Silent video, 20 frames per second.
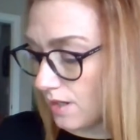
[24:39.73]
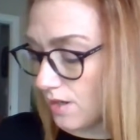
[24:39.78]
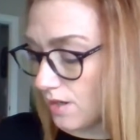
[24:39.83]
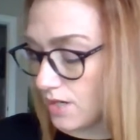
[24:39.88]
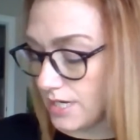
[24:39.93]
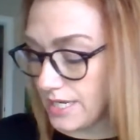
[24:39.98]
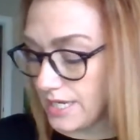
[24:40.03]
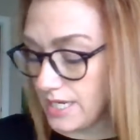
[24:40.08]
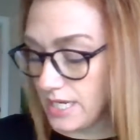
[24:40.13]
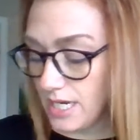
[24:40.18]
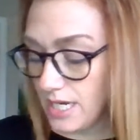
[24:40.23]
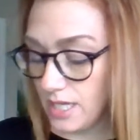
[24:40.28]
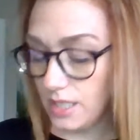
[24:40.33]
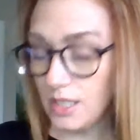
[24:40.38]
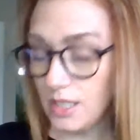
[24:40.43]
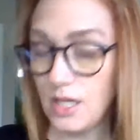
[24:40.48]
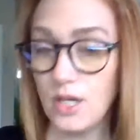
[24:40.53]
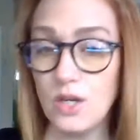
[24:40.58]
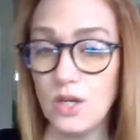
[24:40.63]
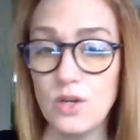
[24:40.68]
Our
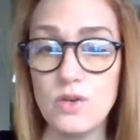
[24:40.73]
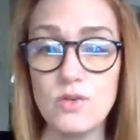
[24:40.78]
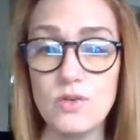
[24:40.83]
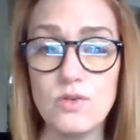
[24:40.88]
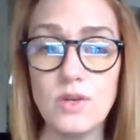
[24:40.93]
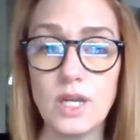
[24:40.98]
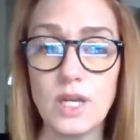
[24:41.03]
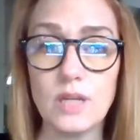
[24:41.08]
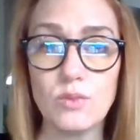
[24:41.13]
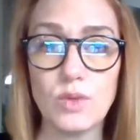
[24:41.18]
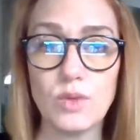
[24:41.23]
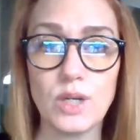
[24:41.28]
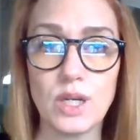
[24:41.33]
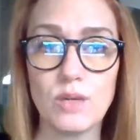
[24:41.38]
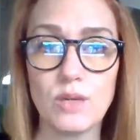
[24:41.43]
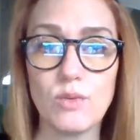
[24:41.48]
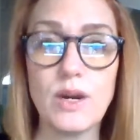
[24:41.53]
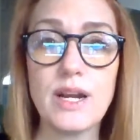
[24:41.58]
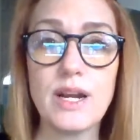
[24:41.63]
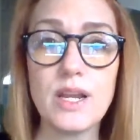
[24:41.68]
yellow, and we're going
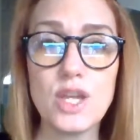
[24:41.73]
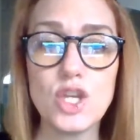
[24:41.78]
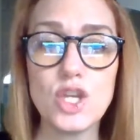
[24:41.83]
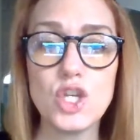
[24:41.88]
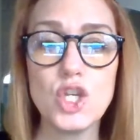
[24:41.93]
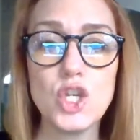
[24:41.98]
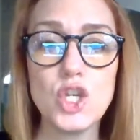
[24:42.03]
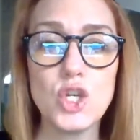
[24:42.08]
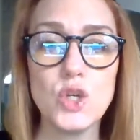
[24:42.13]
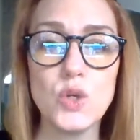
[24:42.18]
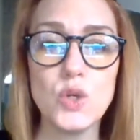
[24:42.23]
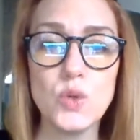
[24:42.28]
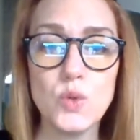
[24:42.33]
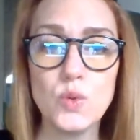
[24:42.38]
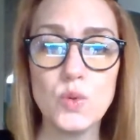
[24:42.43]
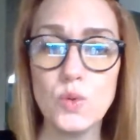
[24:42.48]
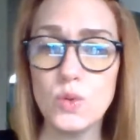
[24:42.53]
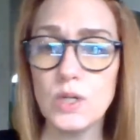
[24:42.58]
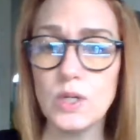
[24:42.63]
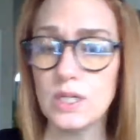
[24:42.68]
to write a
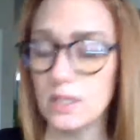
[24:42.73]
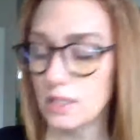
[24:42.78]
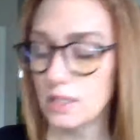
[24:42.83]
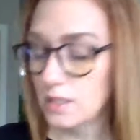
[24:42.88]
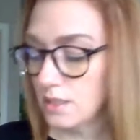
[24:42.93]
U.